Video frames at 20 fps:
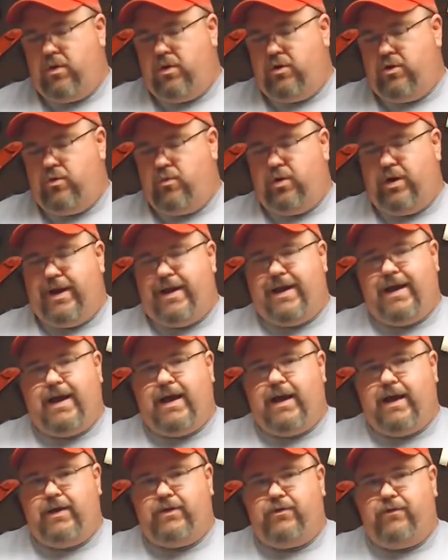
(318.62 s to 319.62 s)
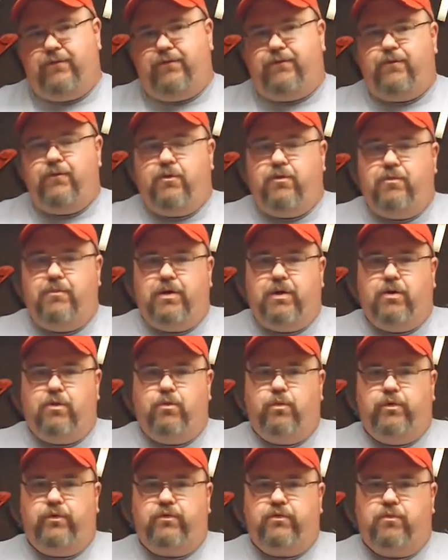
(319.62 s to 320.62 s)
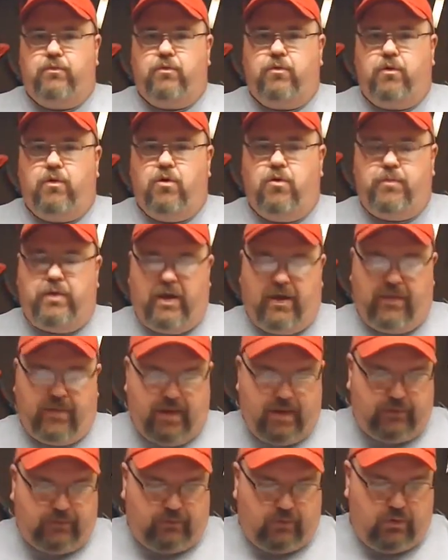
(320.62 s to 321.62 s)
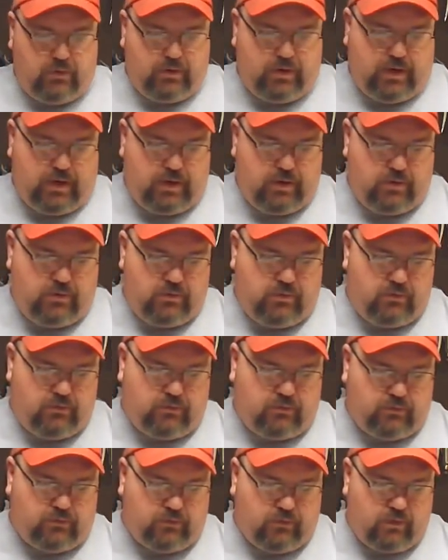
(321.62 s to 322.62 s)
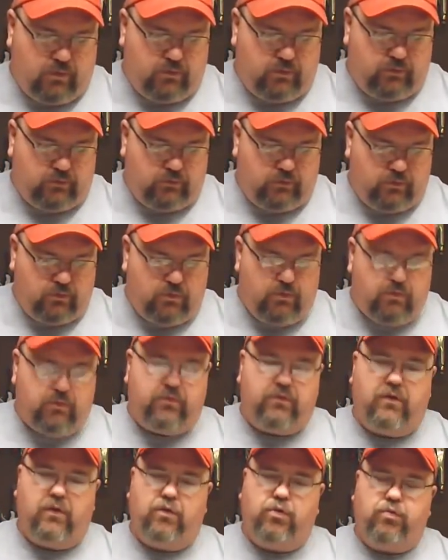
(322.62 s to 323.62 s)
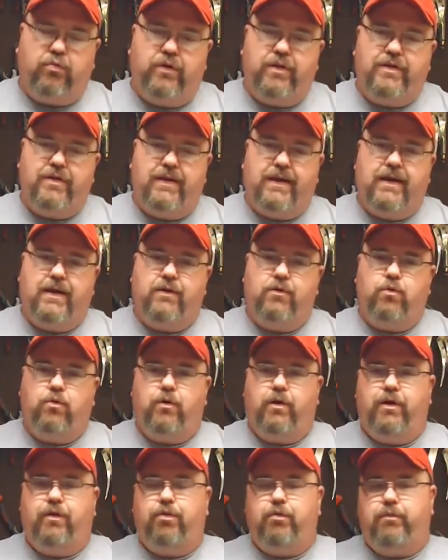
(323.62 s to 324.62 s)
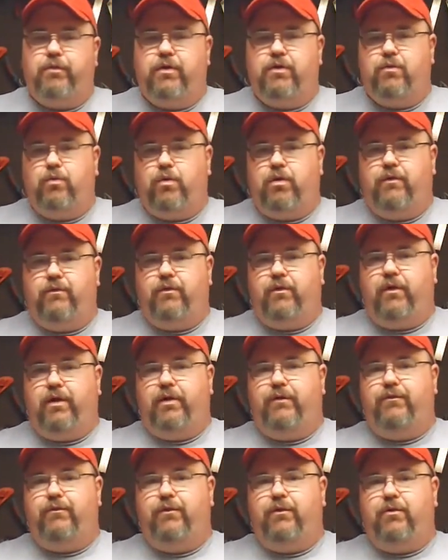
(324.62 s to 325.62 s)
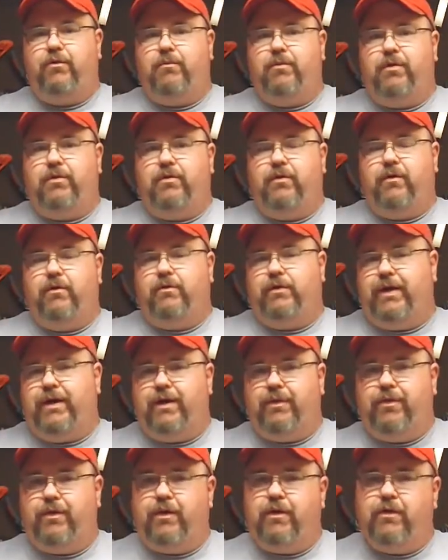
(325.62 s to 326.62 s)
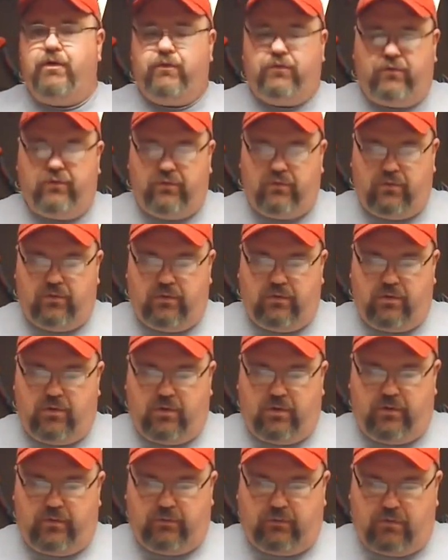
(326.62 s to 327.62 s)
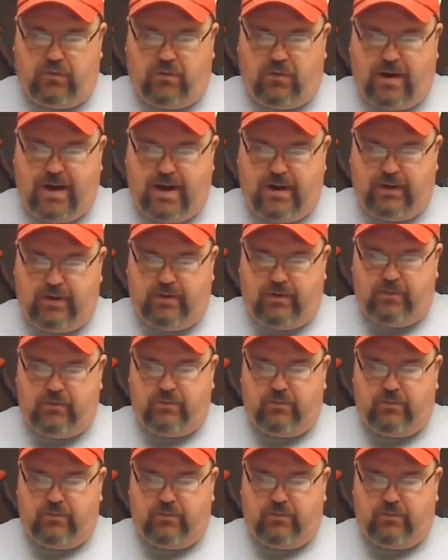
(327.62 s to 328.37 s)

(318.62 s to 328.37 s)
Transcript: you want to add your filler metal with some chrome. Now that's okay to use as long as you're using a 310 or a 312 grade filler material. Anything else is going to cause cracking.